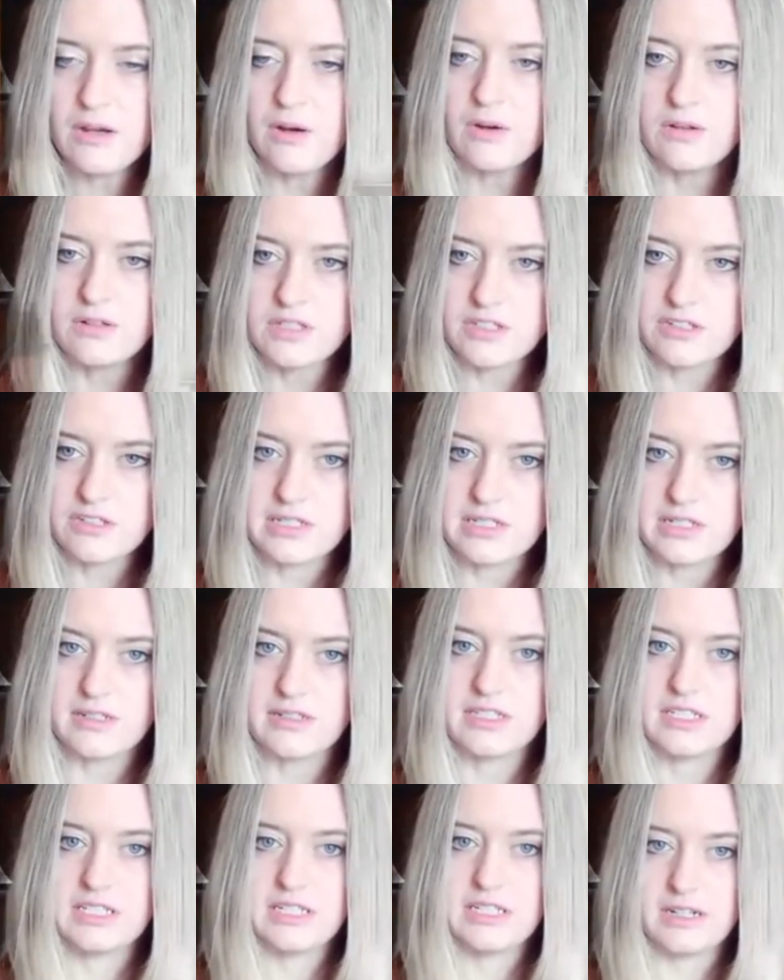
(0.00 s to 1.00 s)
older
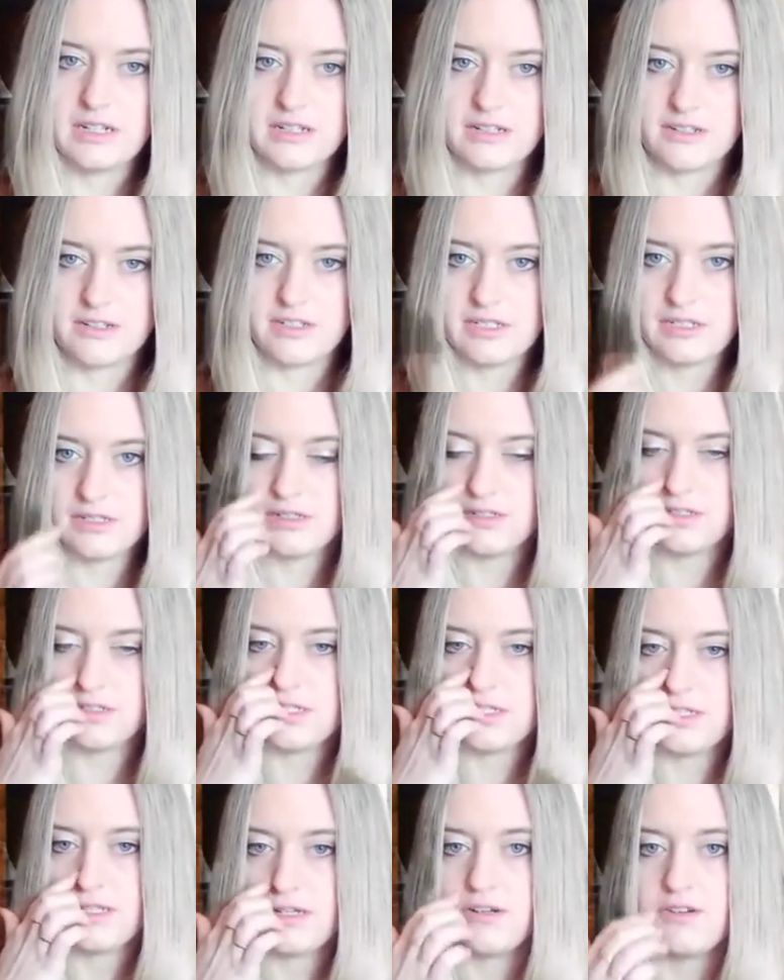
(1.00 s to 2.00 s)
adults, younger adults,
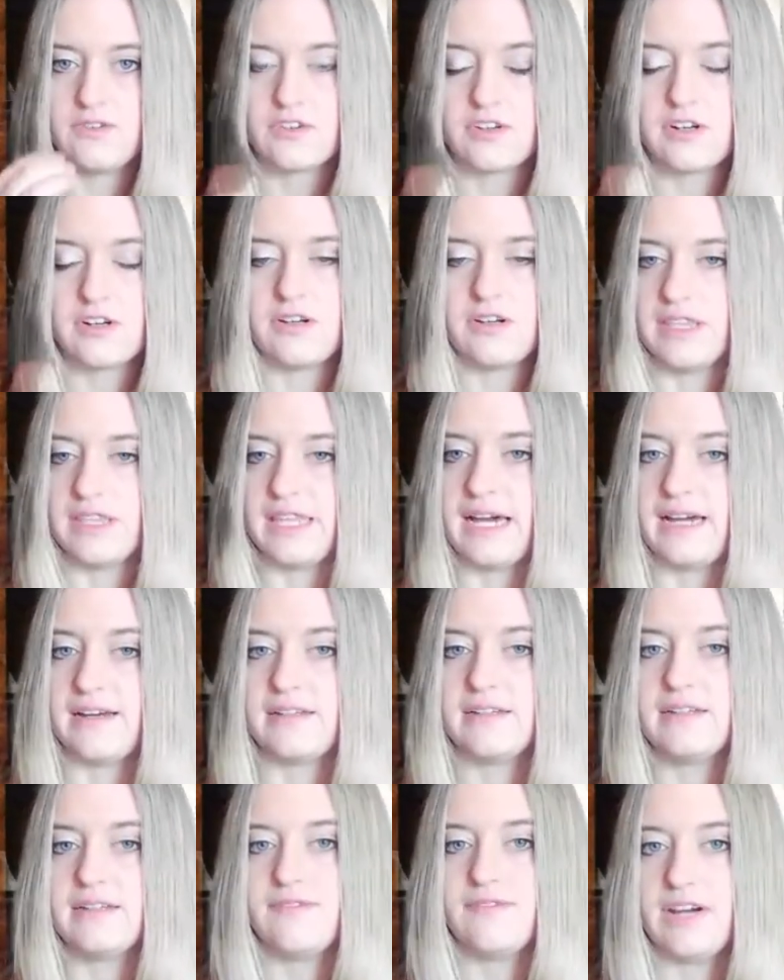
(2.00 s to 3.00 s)
overall that
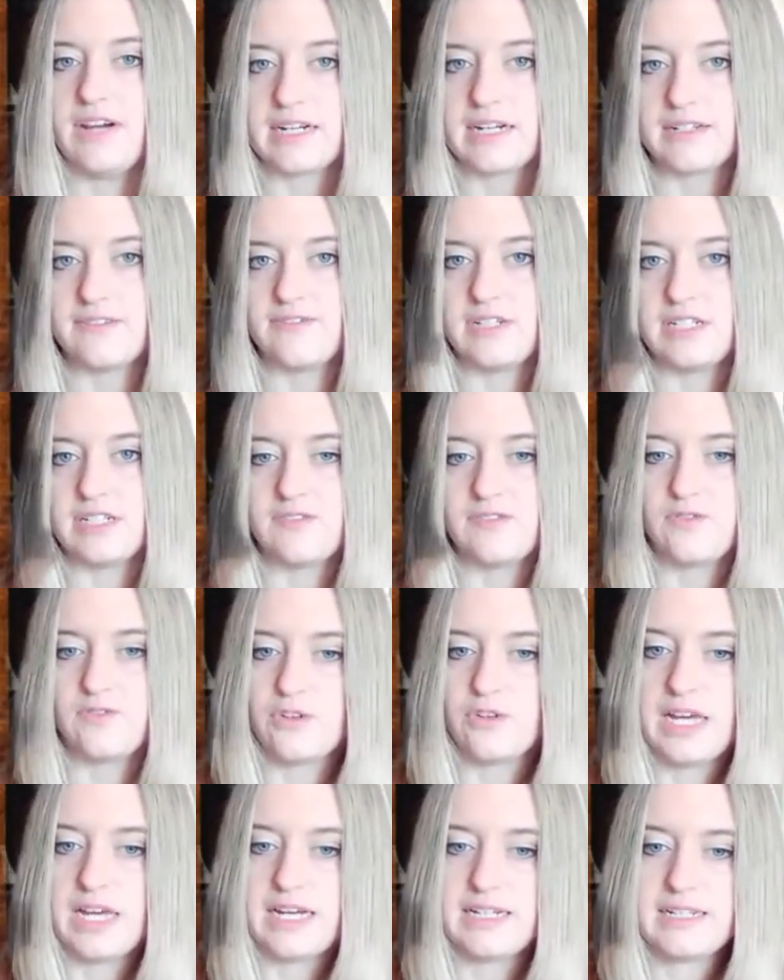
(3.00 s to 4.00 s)
effectiveness
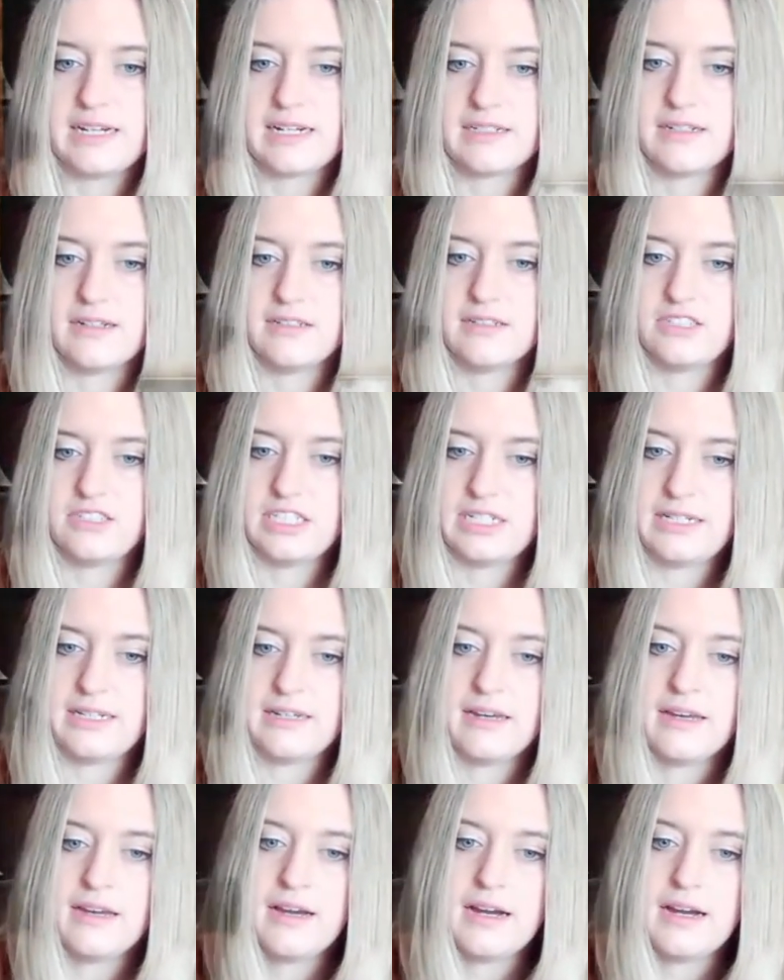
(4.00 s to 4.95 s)
for that technology